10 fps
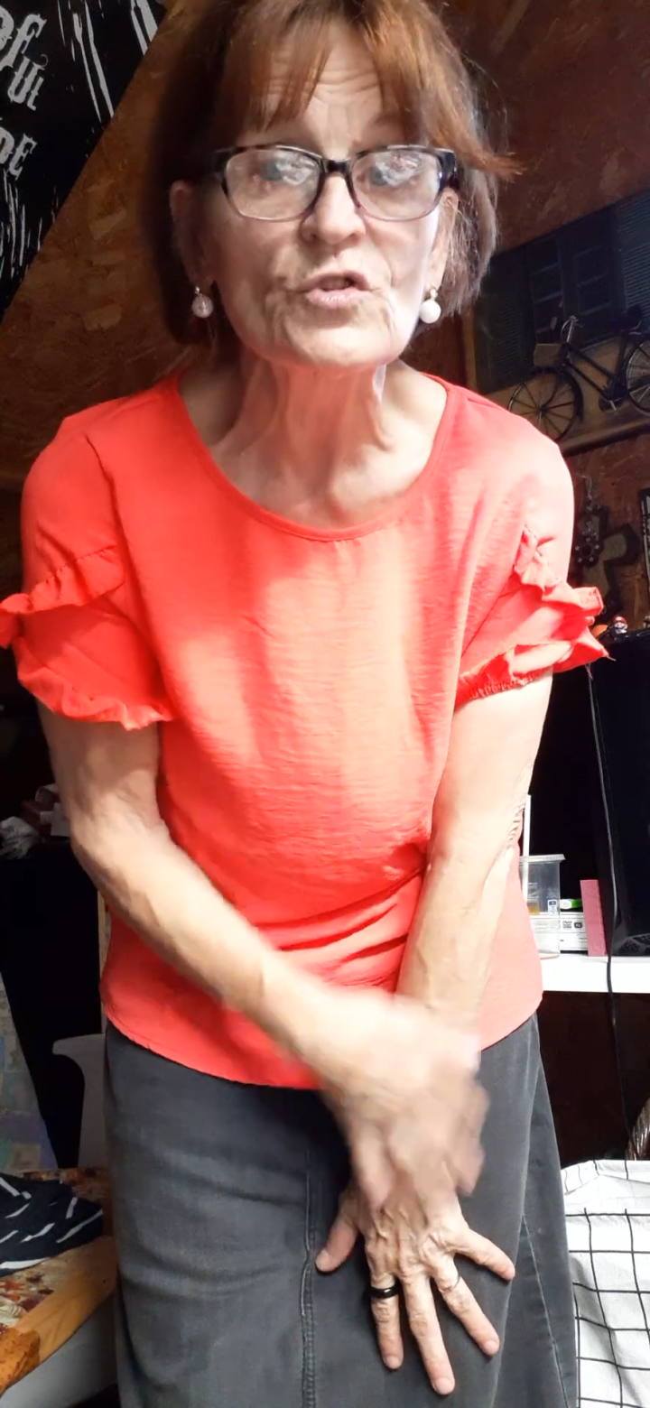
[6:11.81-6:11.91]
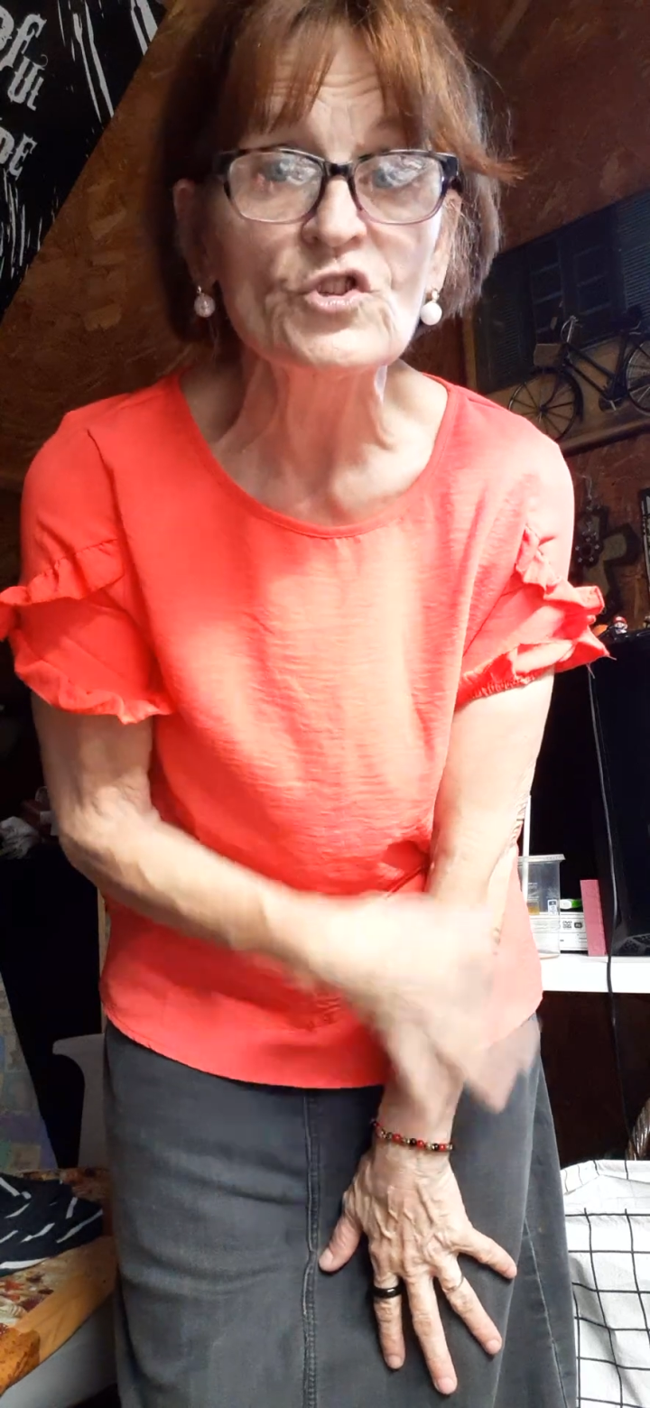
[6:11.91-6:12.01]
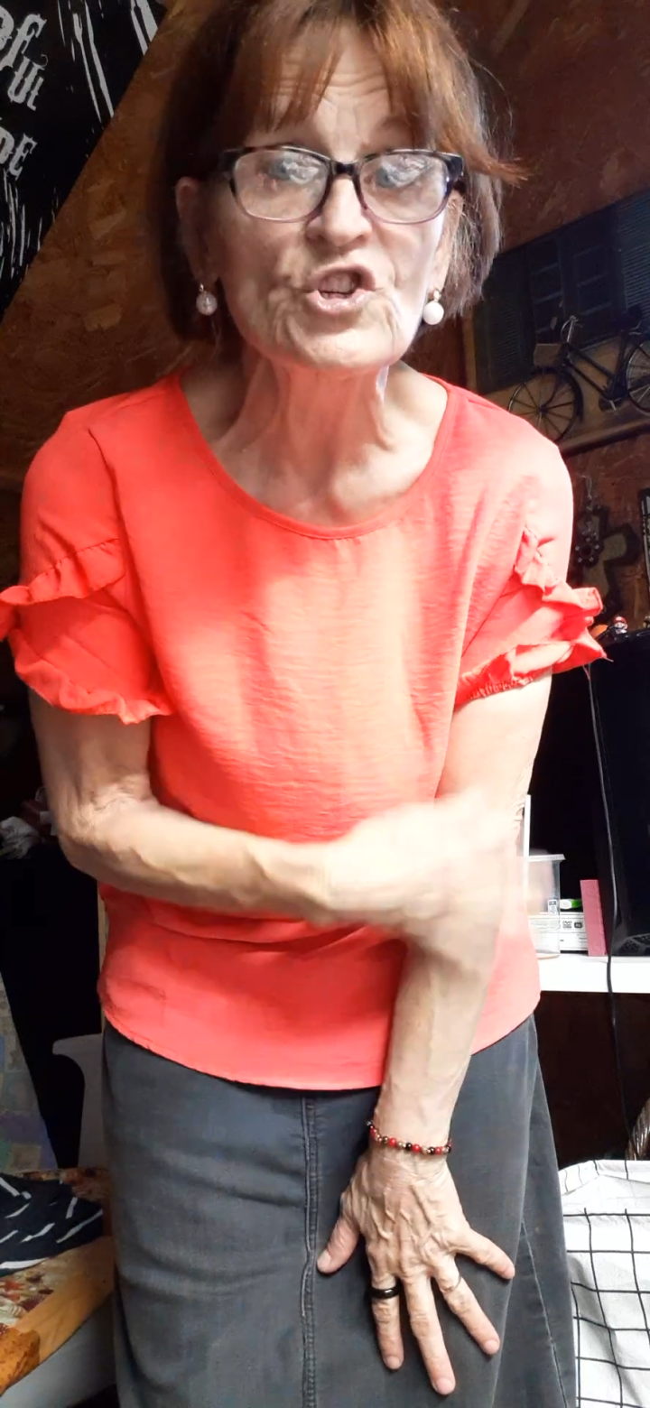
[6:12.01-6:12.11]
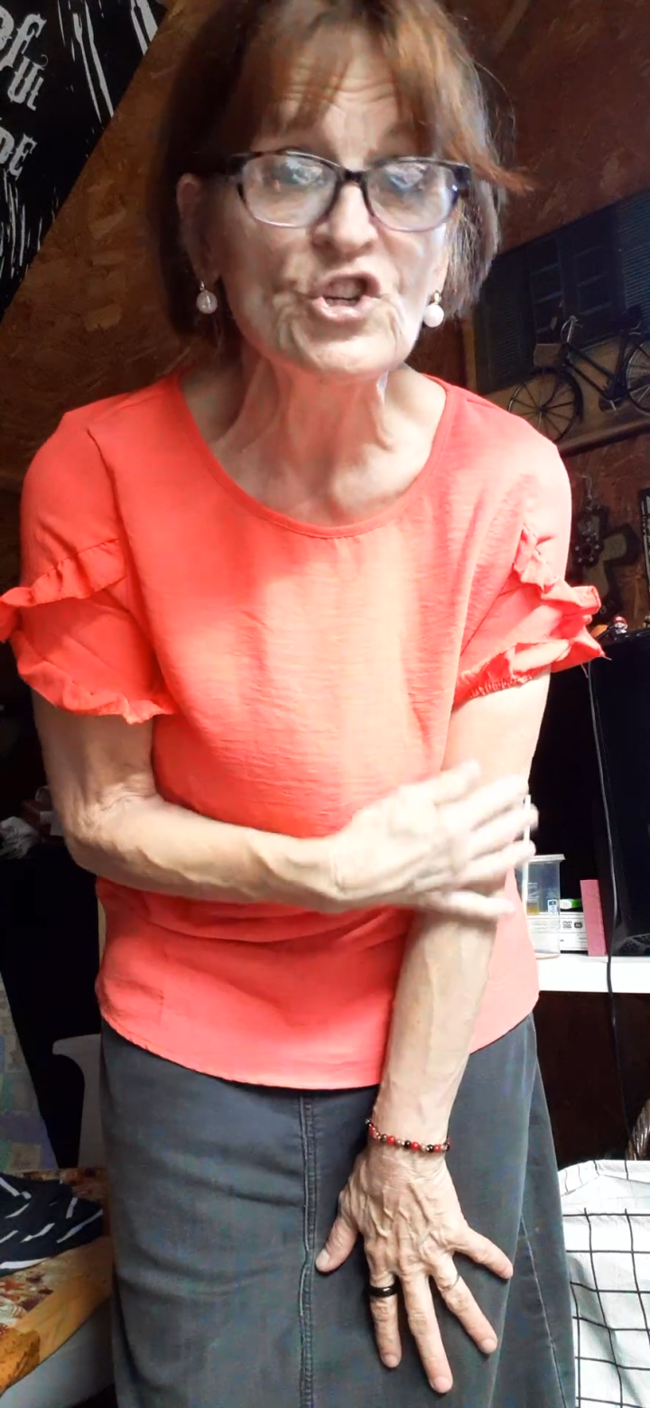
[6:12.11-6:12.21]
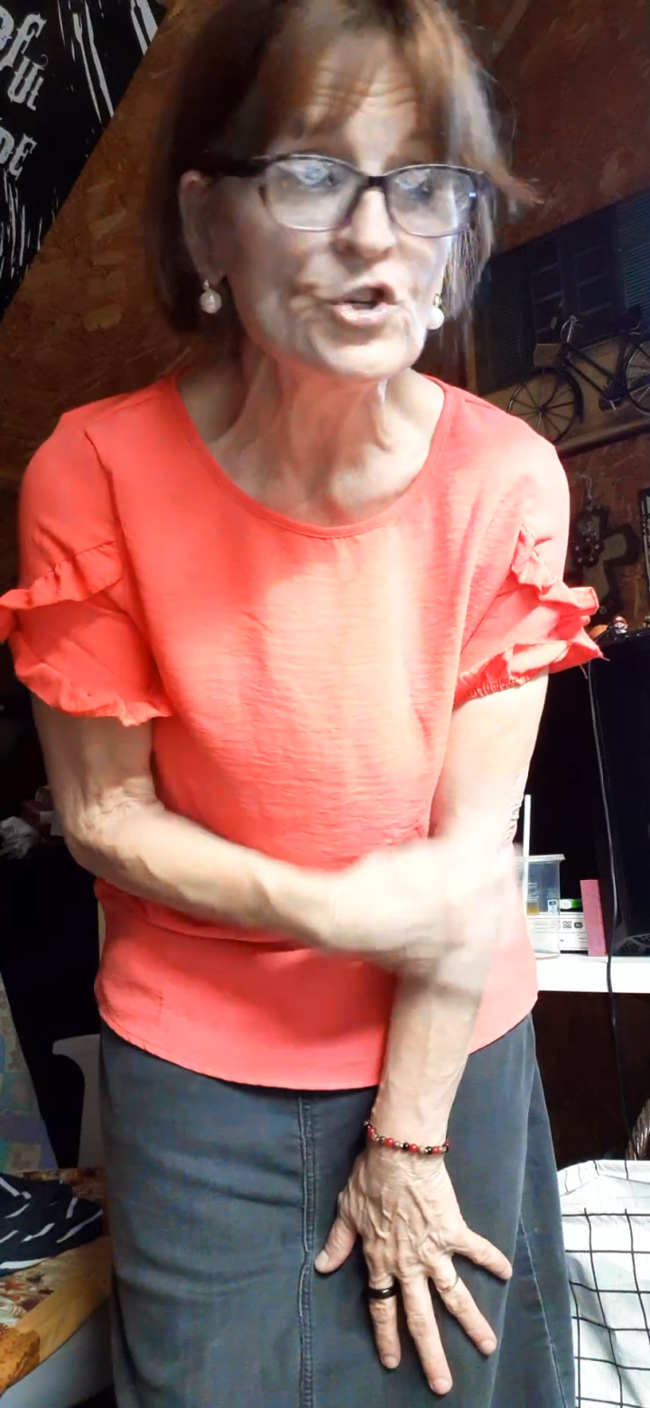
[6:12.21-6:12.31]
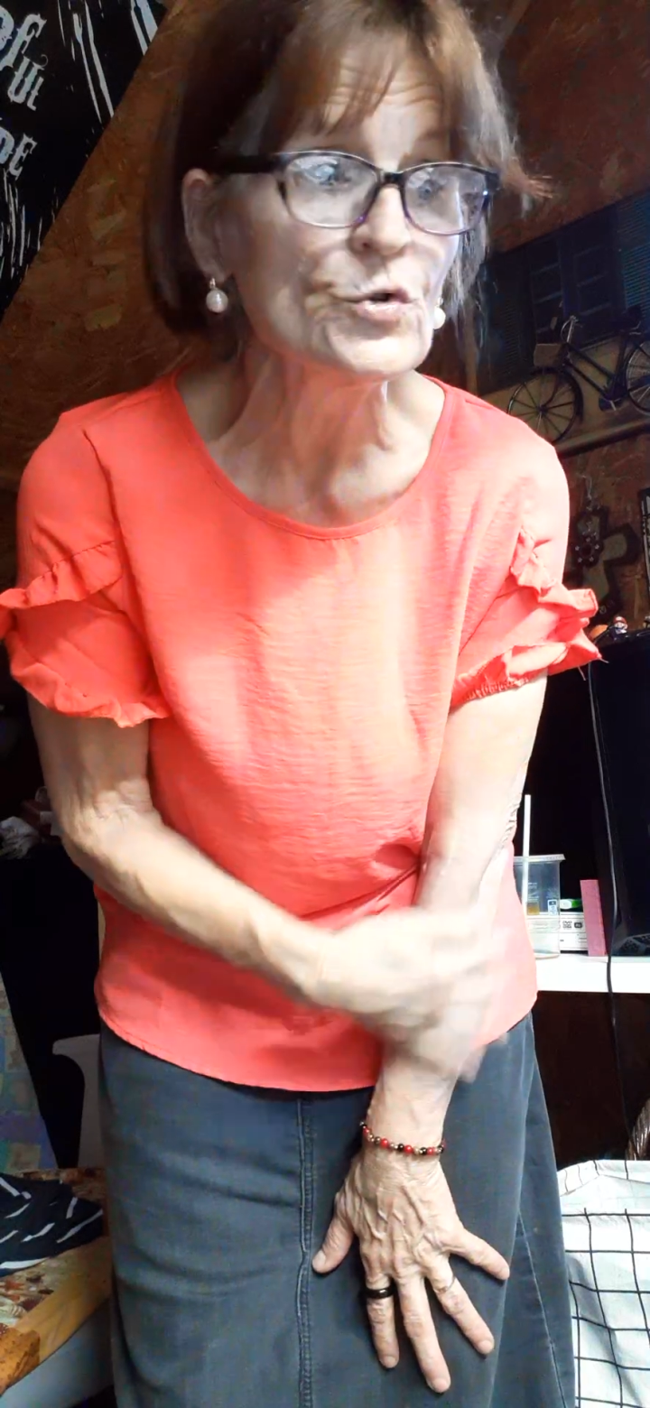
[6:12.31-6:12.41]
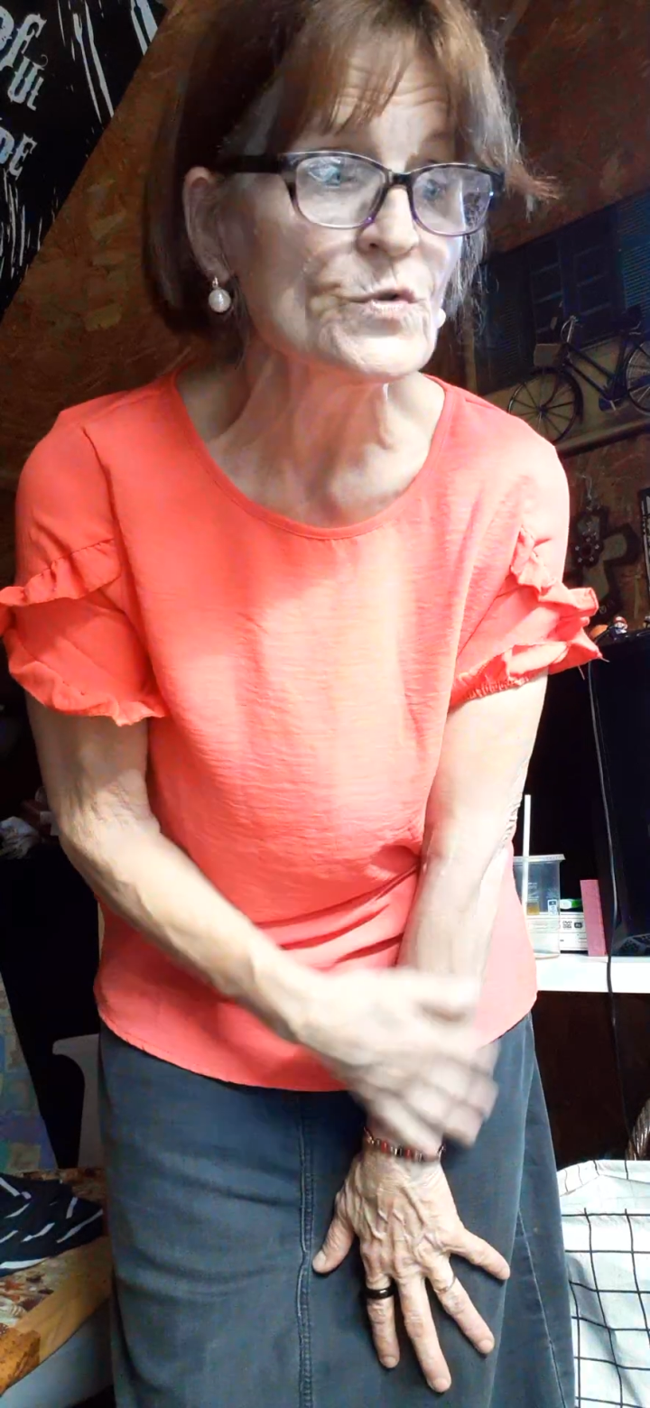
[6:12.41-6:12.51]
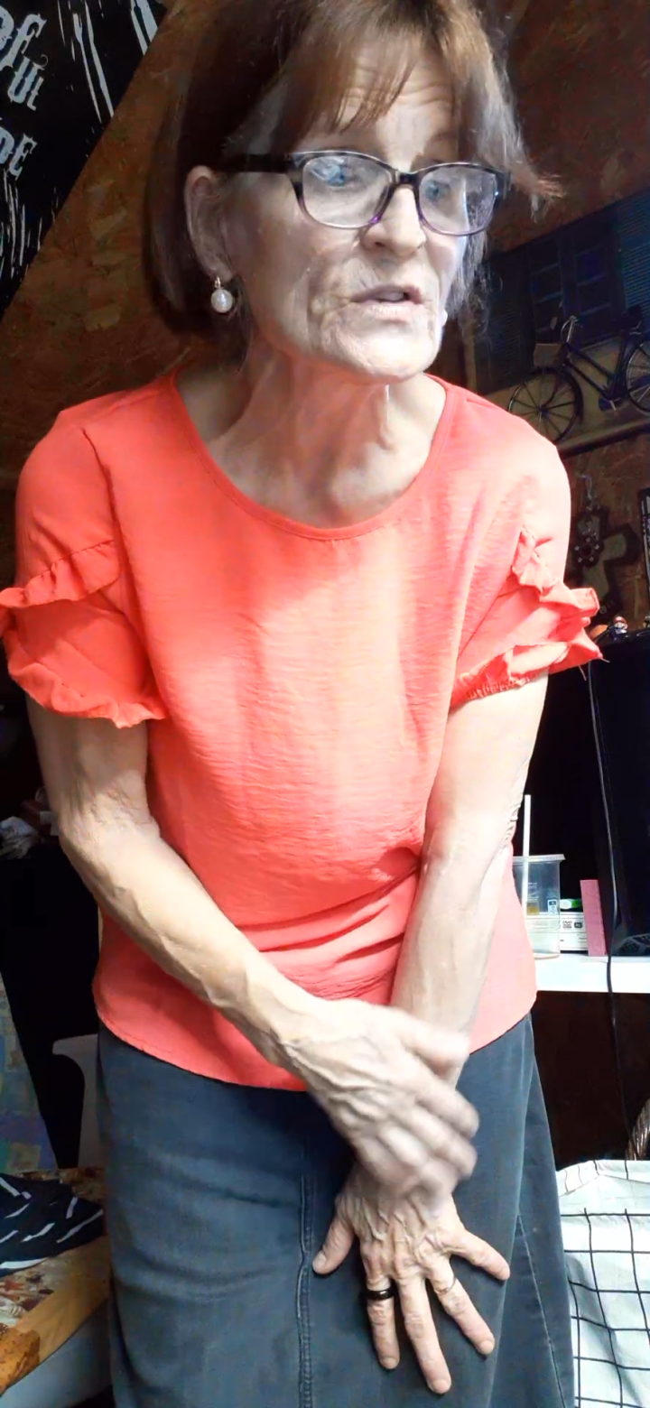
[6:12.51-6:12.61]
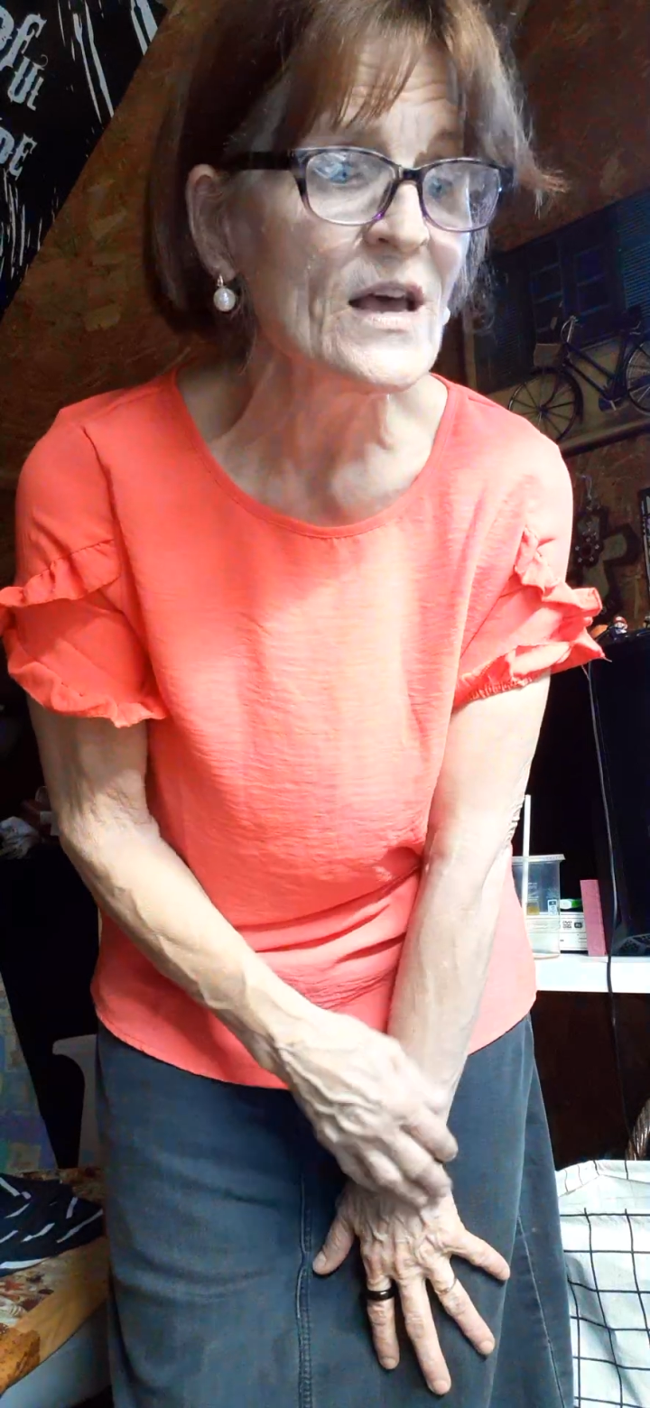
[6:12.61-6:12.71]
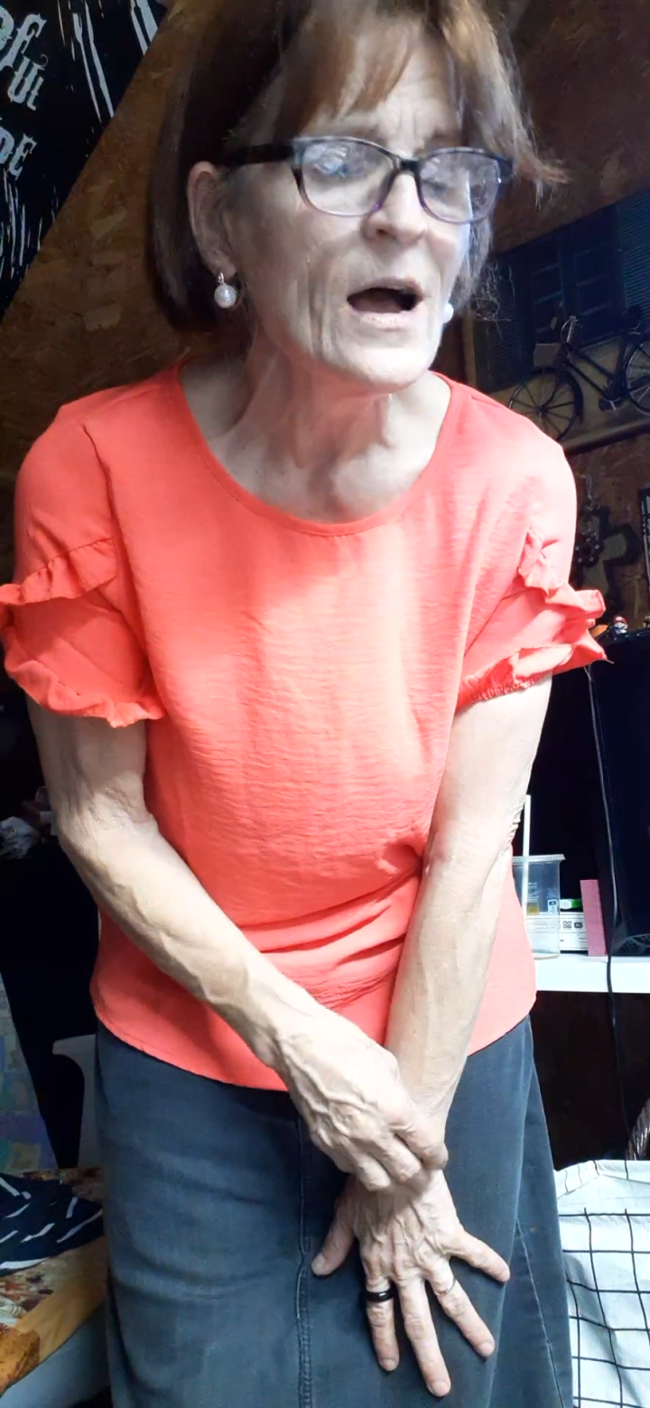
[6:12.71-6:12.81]
are the
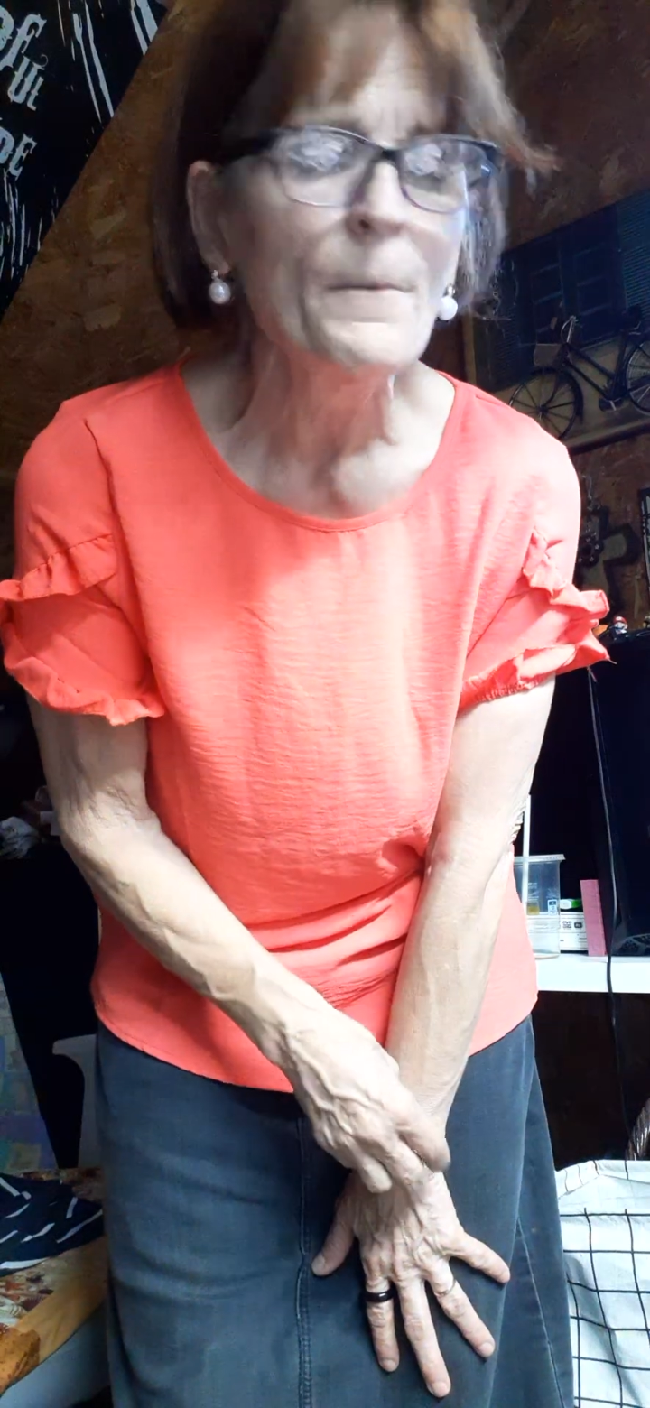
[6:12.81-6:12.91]
shoes.